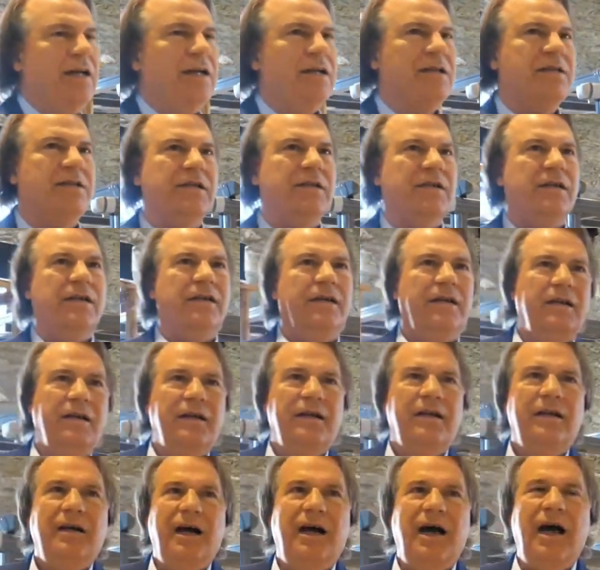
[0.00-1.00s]
It's
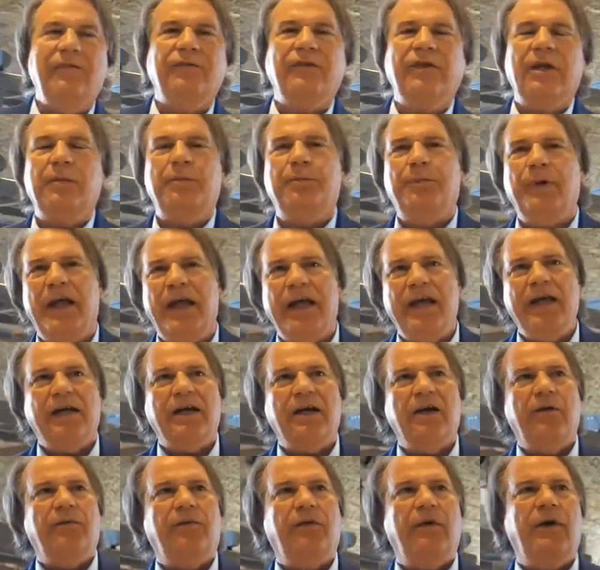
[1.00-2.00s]
after break
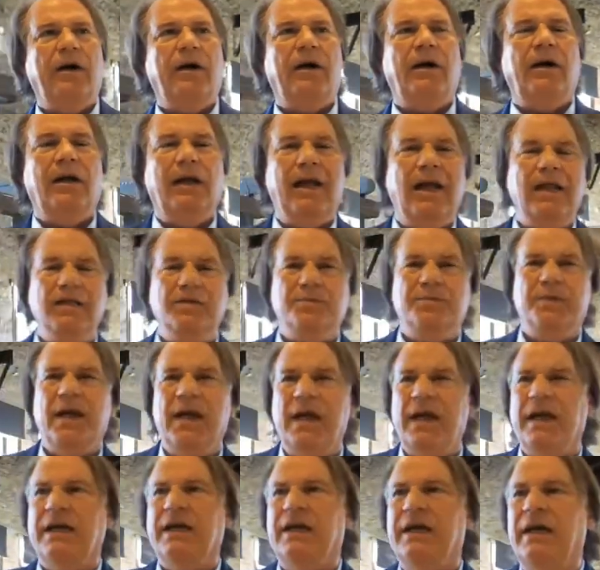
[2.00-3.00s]
of lunch
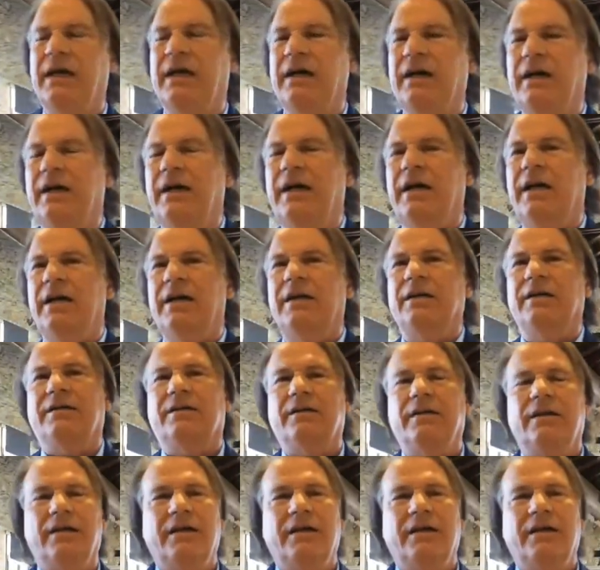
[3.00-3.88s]
break, and